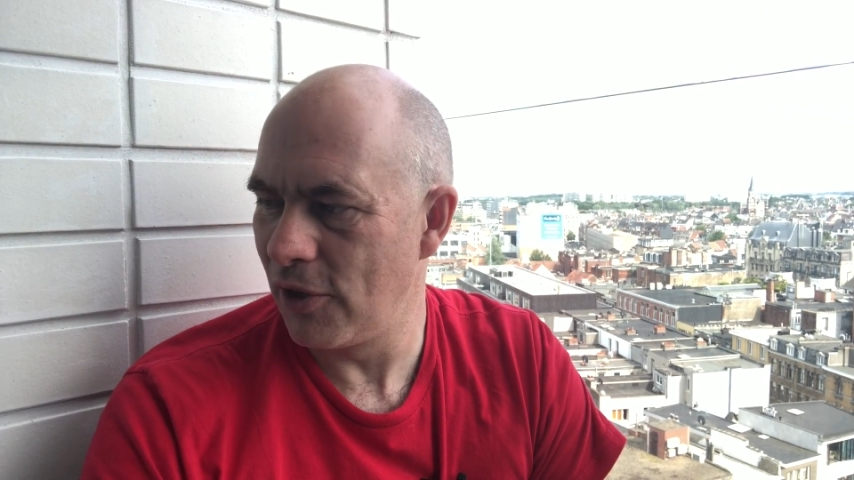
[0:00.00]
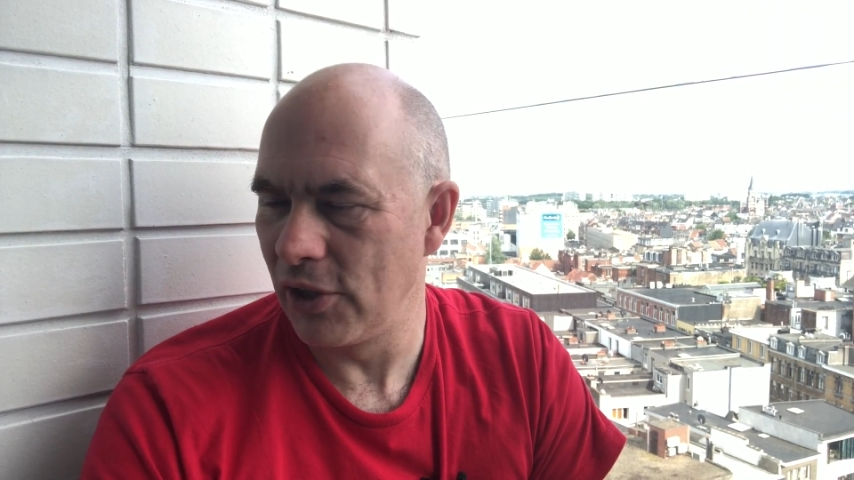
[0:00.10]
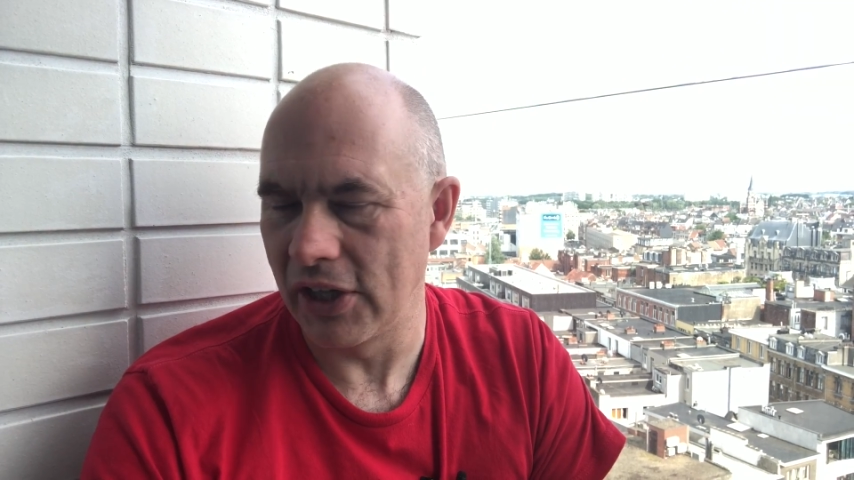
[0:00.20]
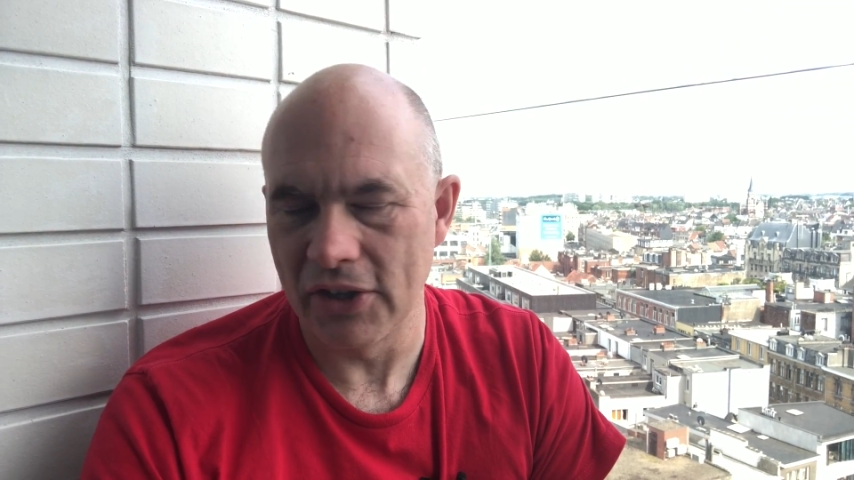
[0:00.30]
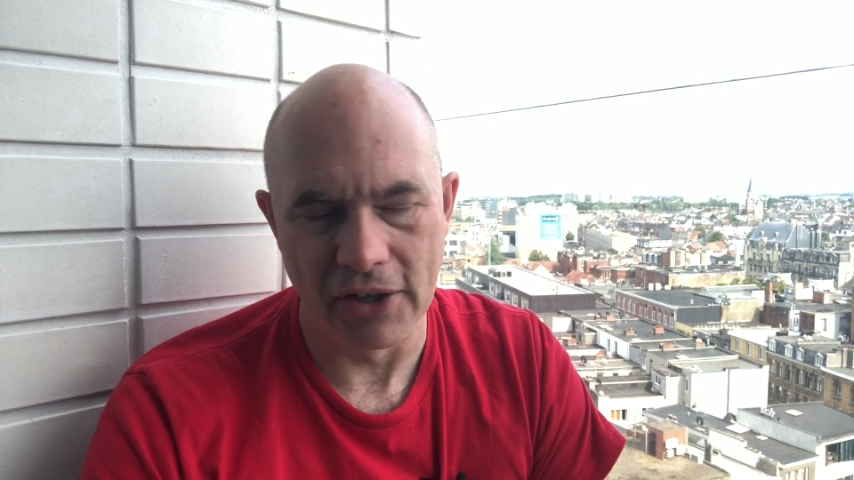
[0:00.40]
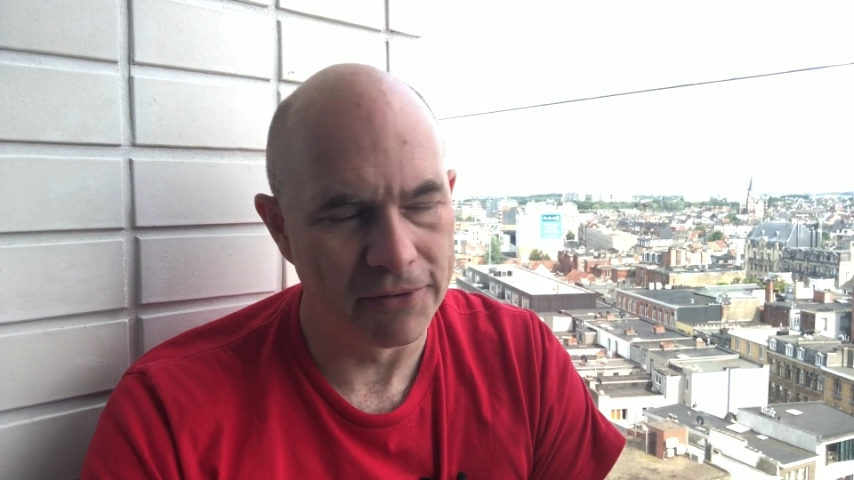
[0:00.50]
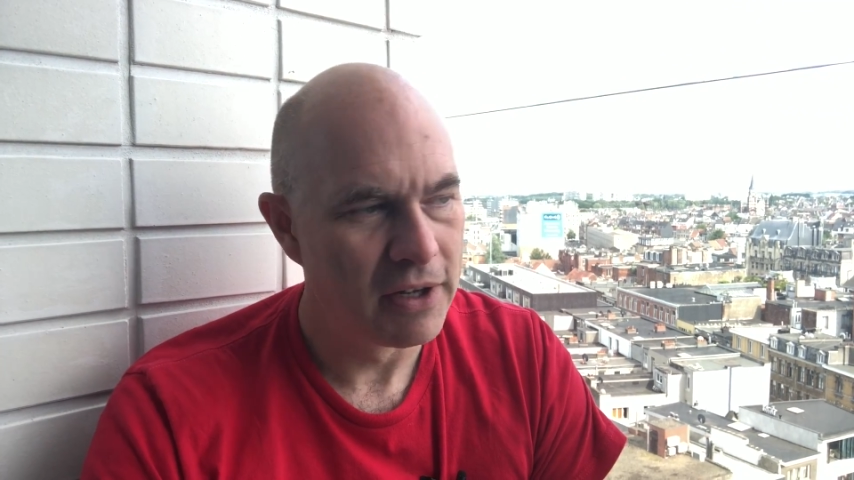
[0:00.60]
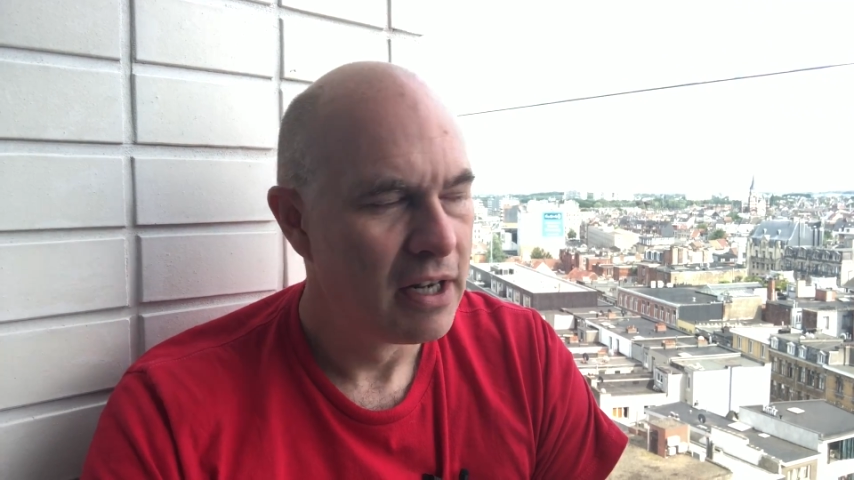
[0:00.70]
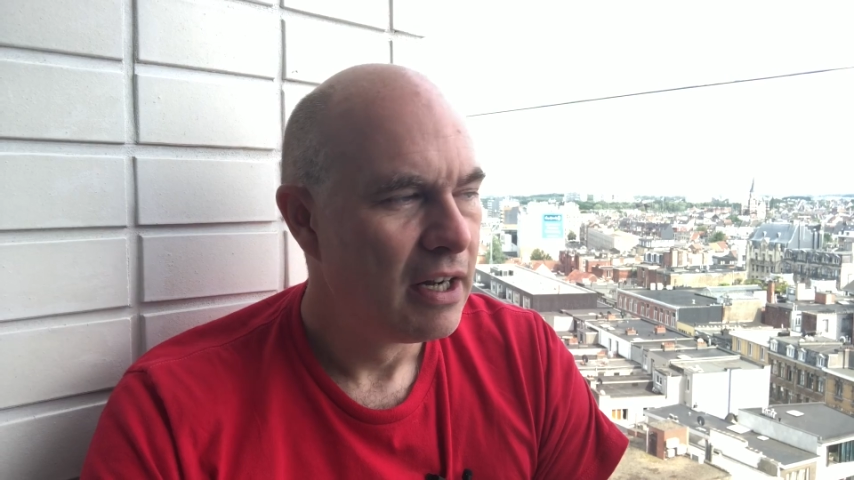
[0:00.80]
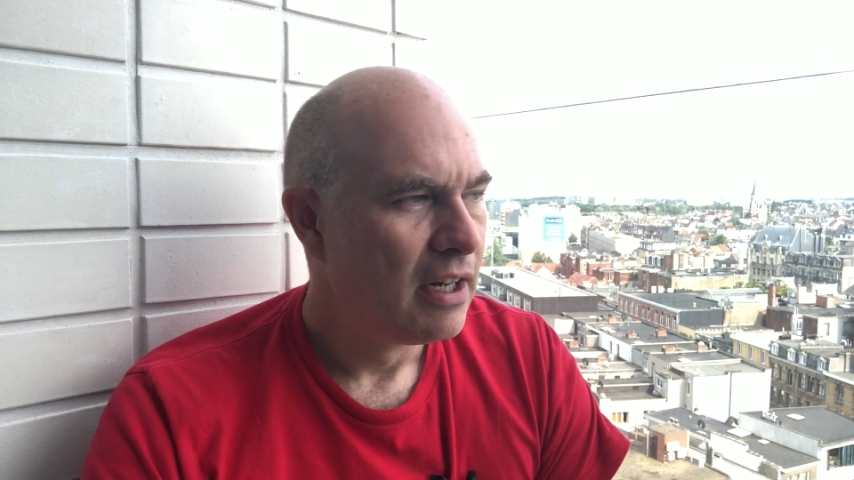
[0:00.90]
falling off.
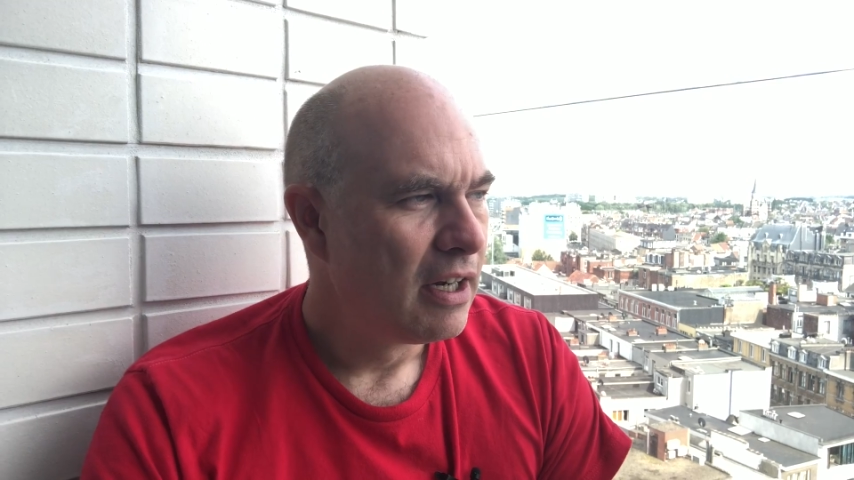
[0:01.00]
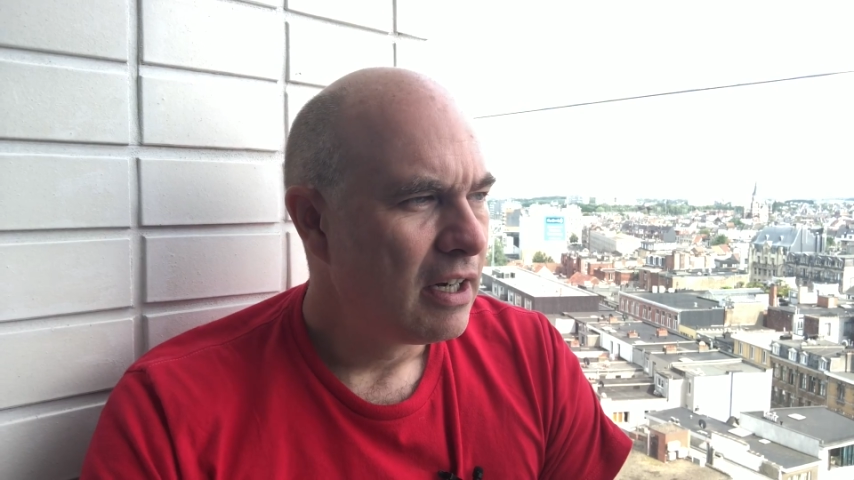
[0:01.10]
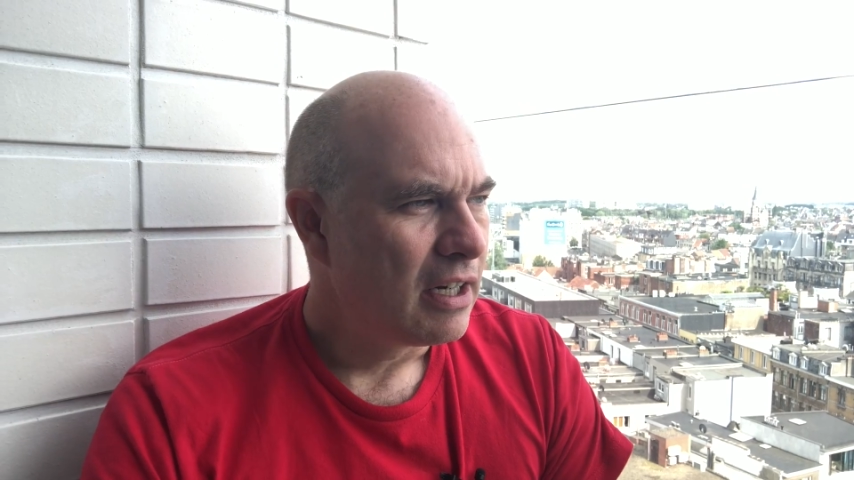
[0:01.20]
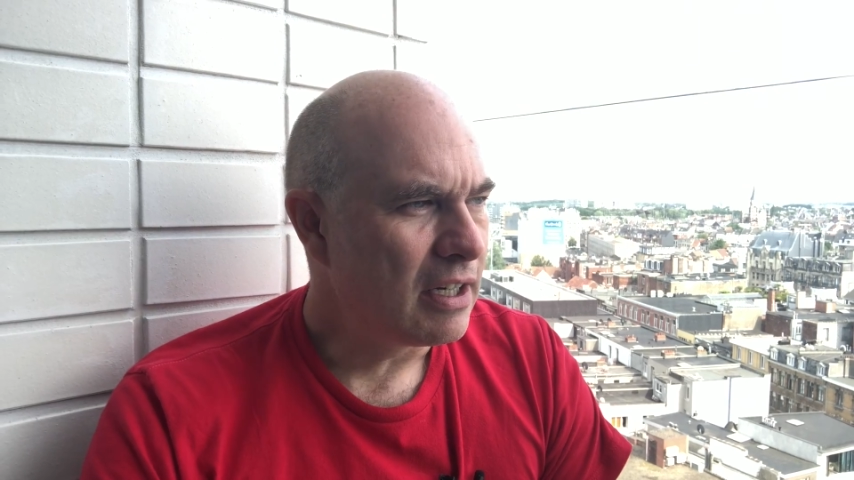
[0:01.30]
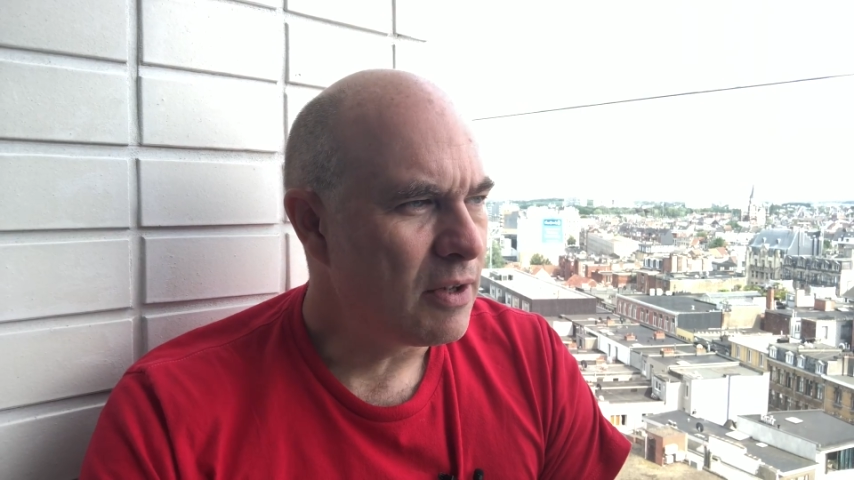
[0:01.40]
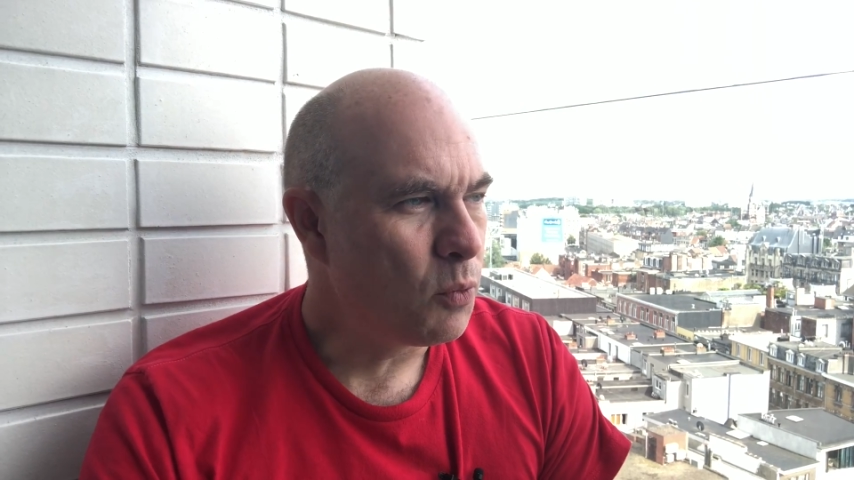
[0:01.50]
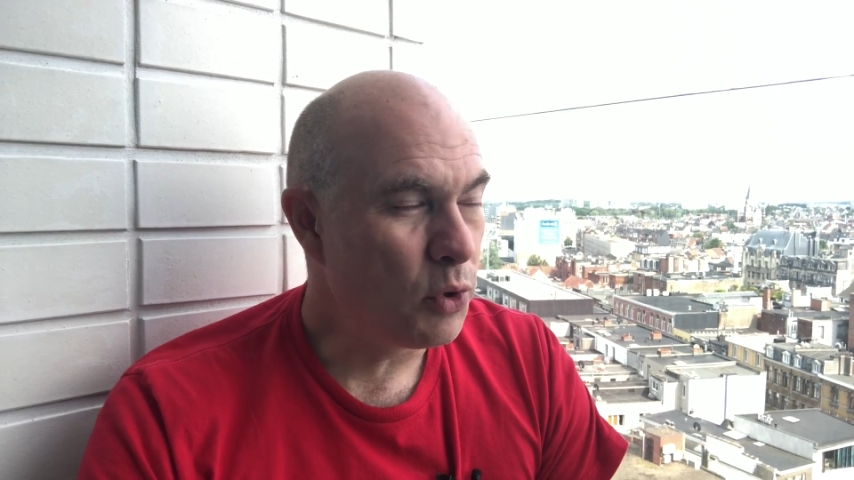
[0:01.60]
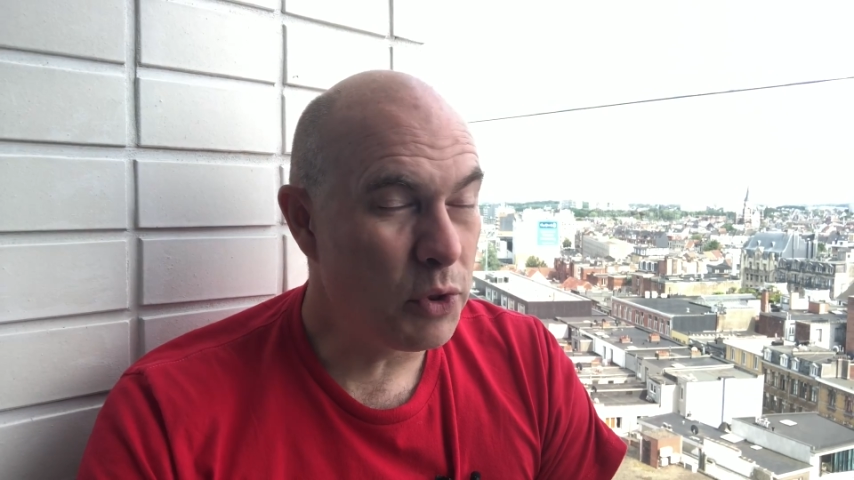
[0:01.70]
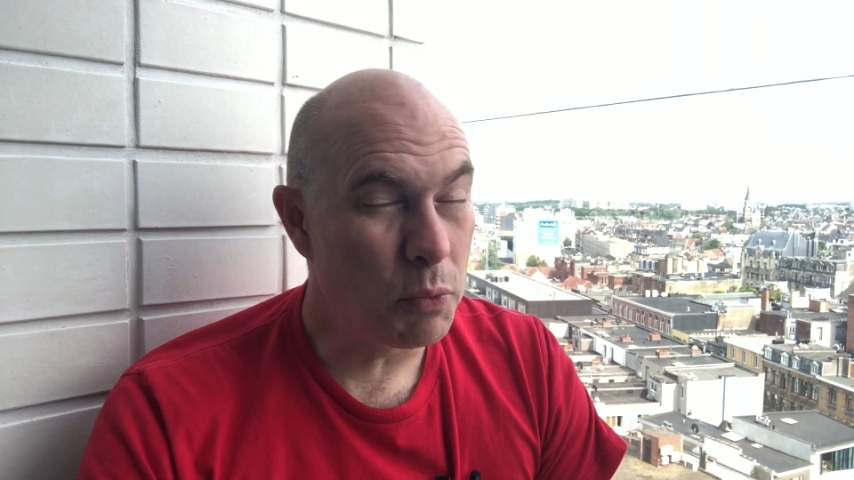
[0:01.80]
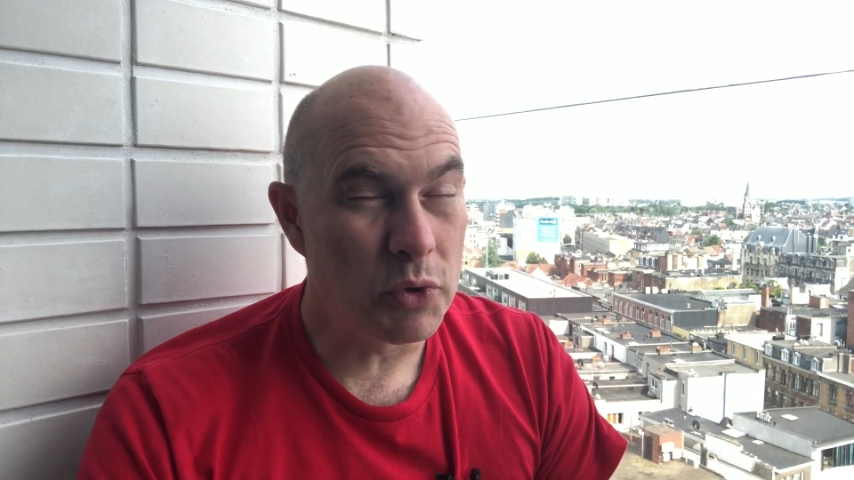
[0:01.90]
Uh,
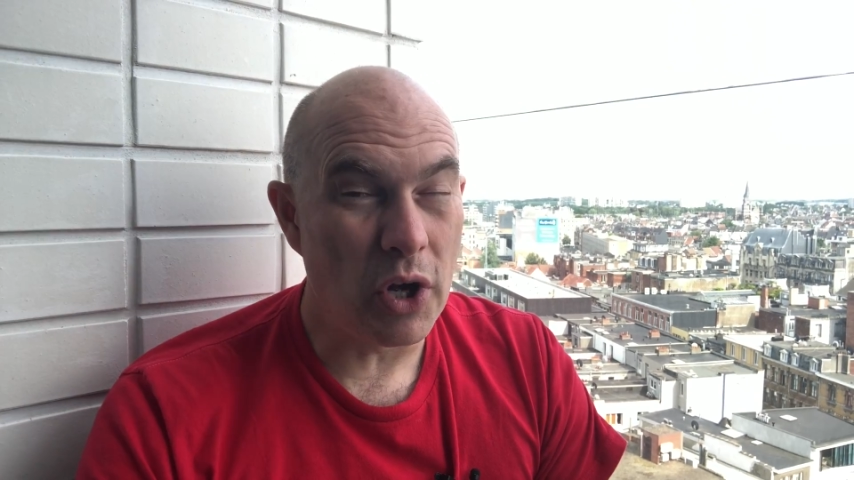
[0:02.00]
there were